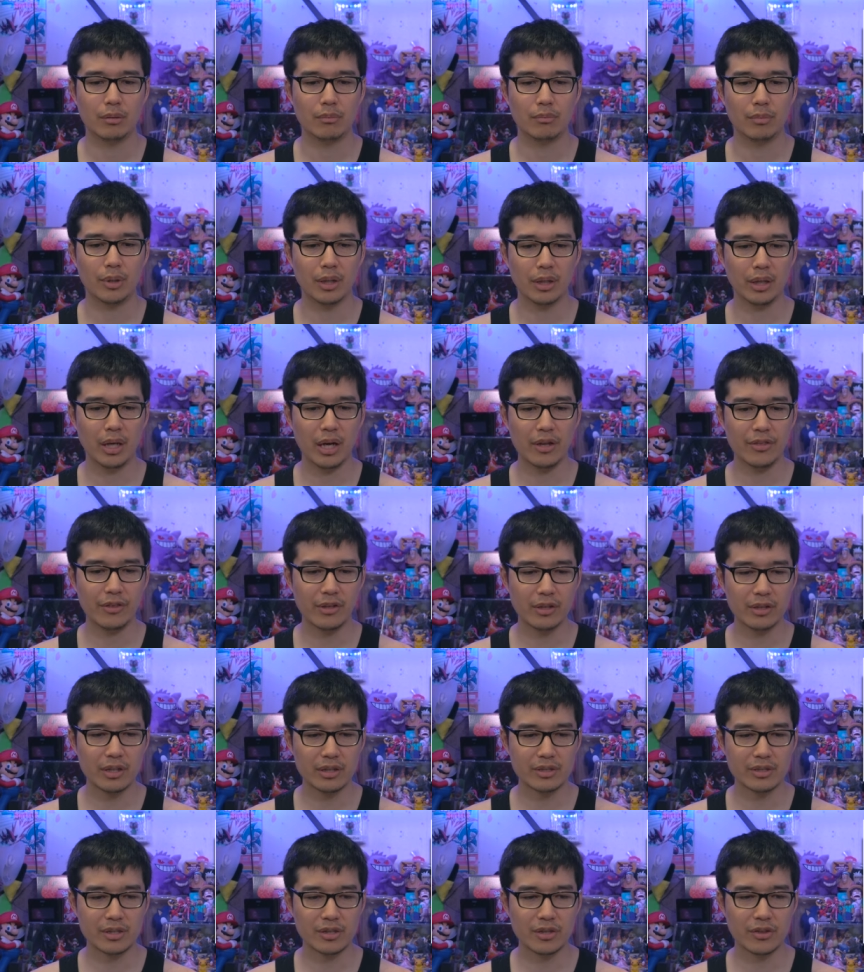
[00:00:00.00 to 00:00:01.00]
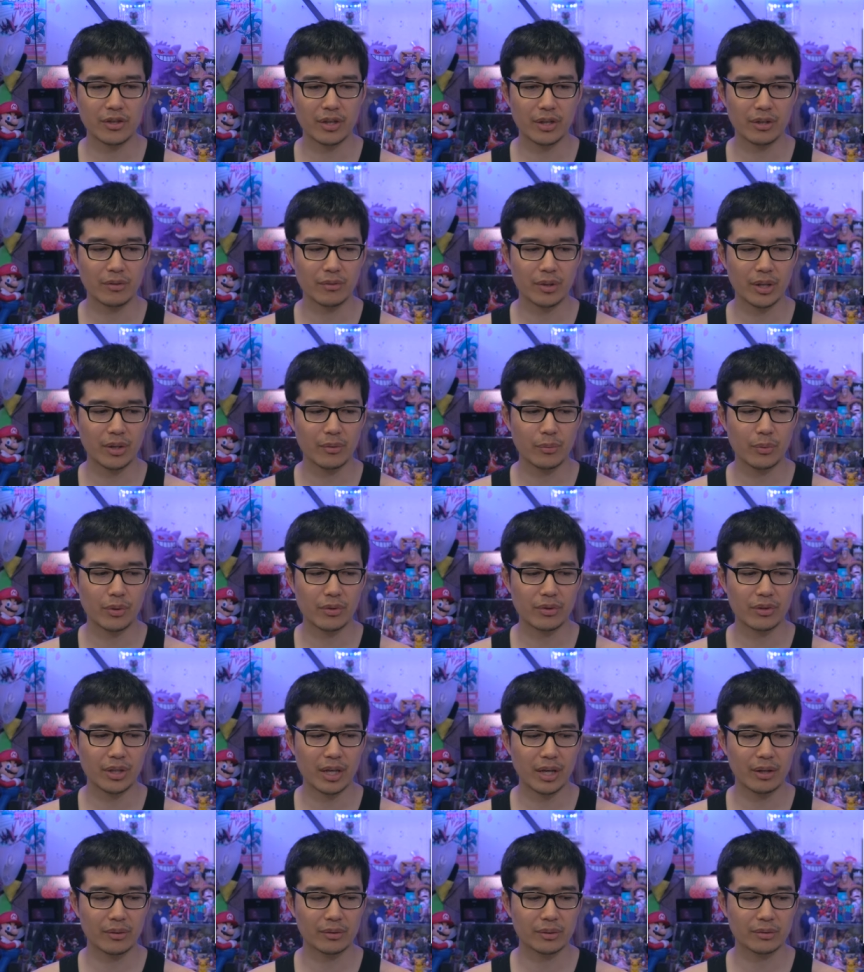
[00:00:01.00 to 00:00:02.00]
But I think that's the thing, right, with
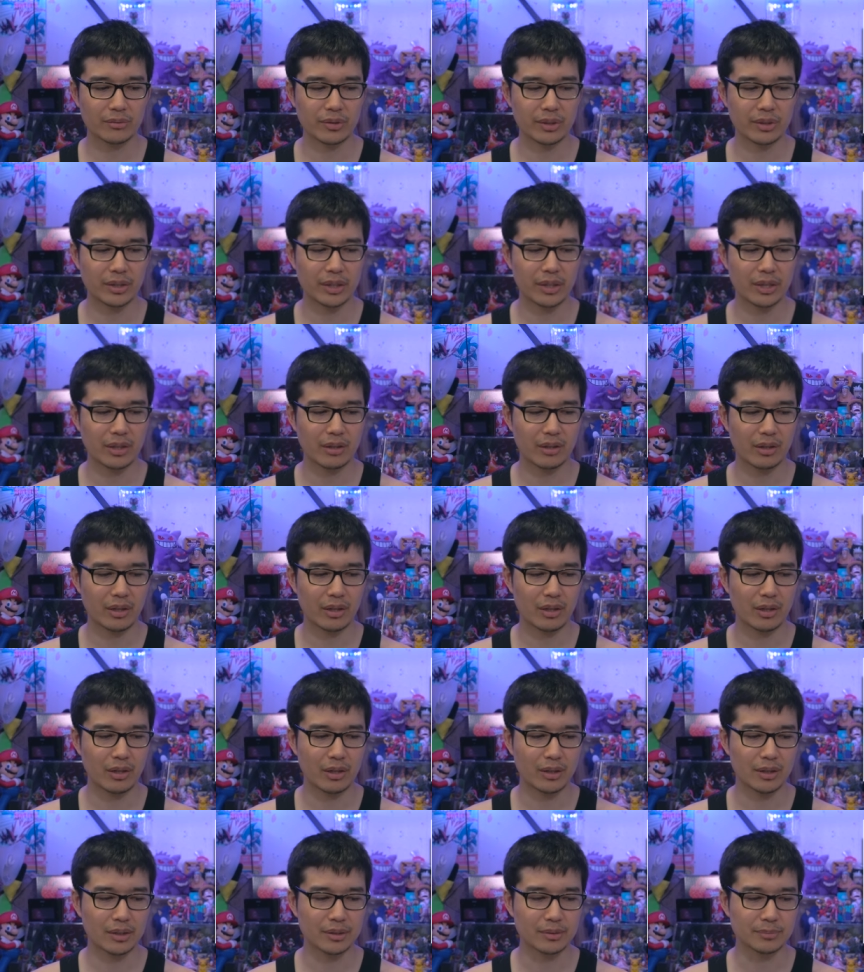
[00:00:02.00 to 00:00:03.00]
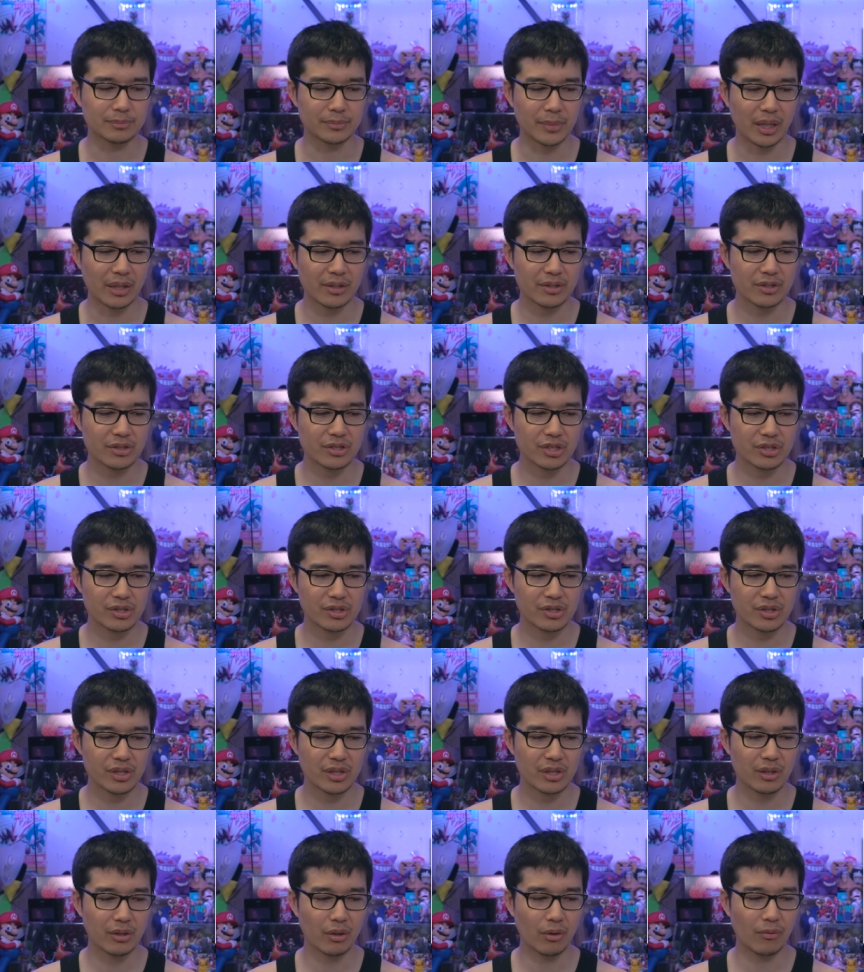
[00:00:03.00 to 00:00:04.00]
Natlan right now. Um, I just
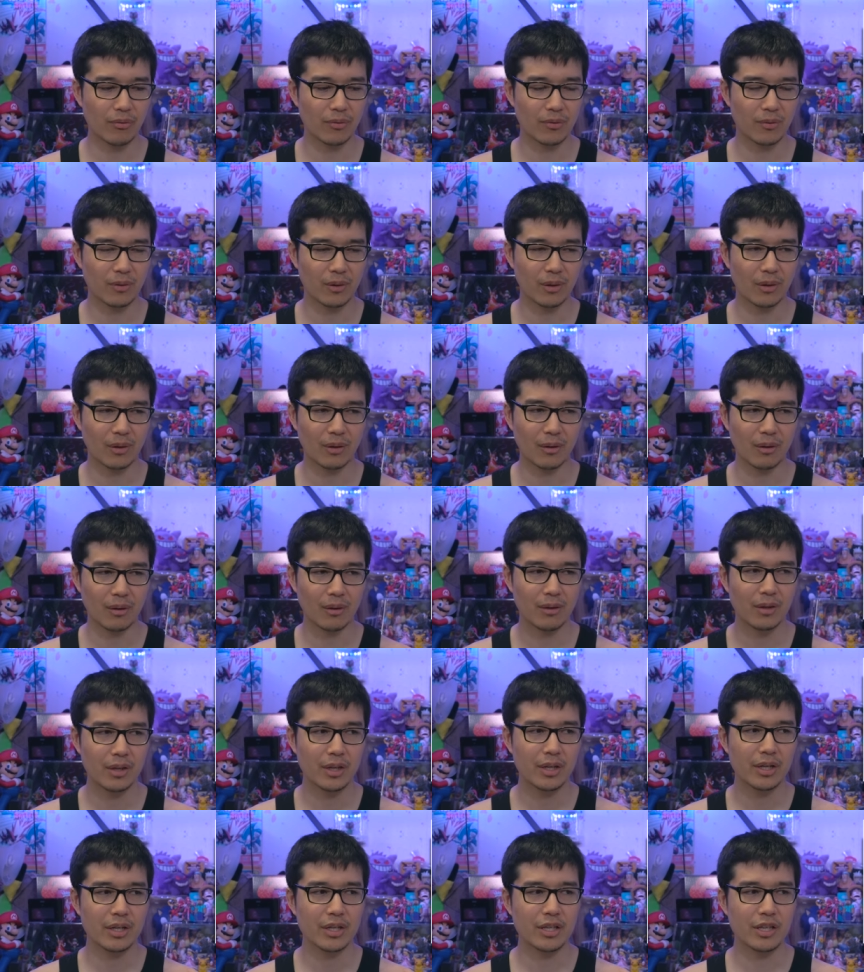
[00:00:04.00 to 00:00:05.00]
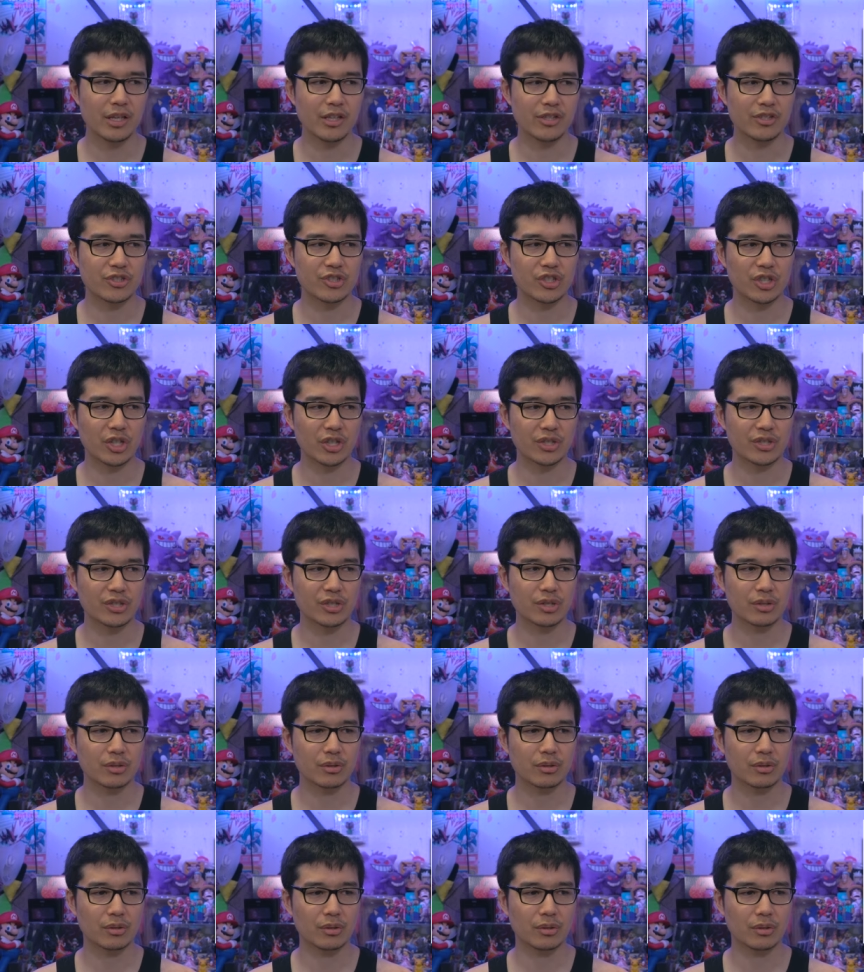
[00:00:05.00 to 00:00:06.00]
think overall it's just
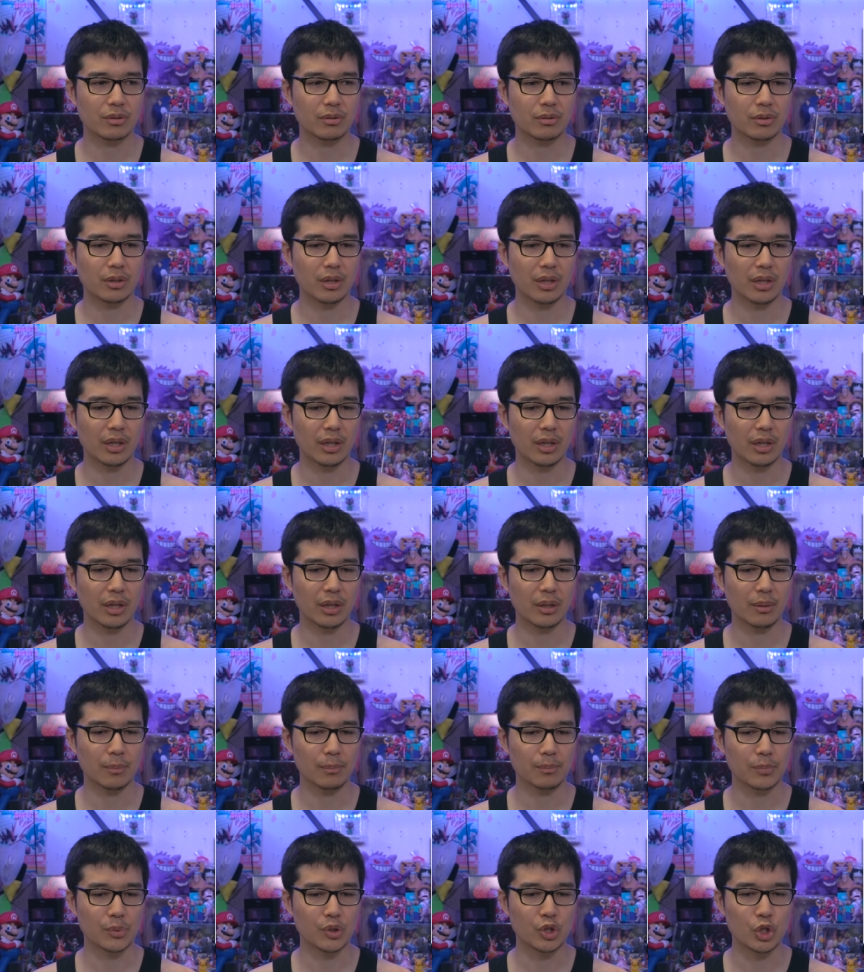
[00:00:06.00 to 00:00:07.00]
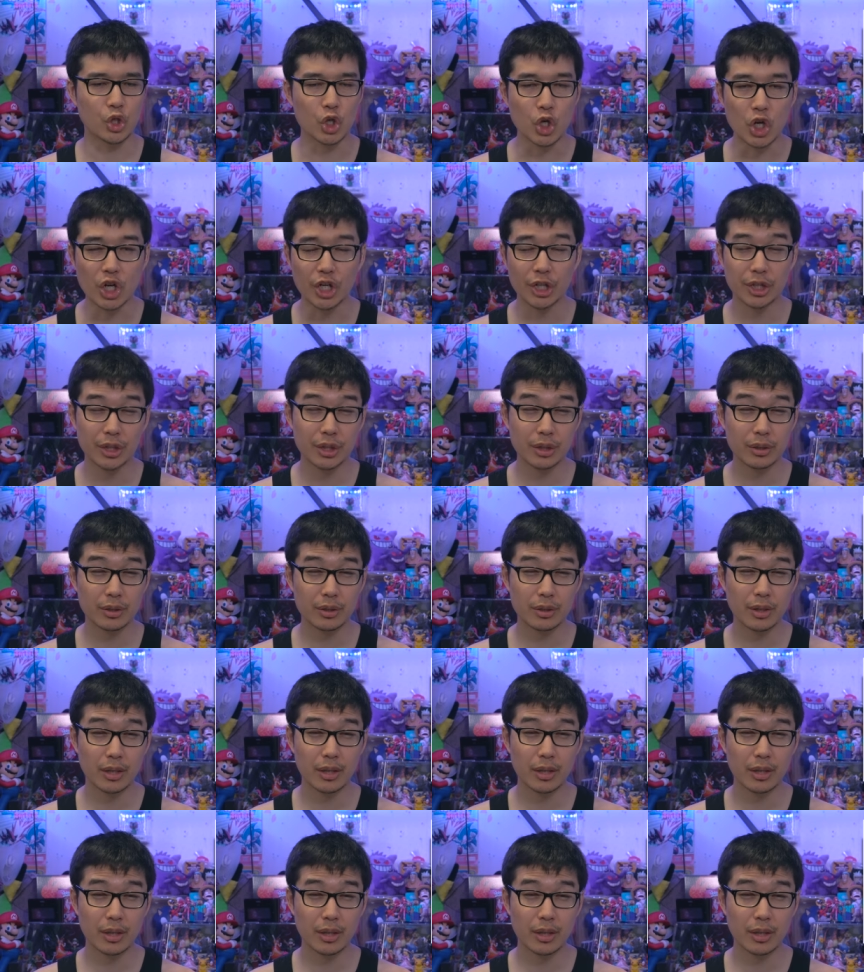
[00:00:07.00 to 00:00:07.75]
um, good.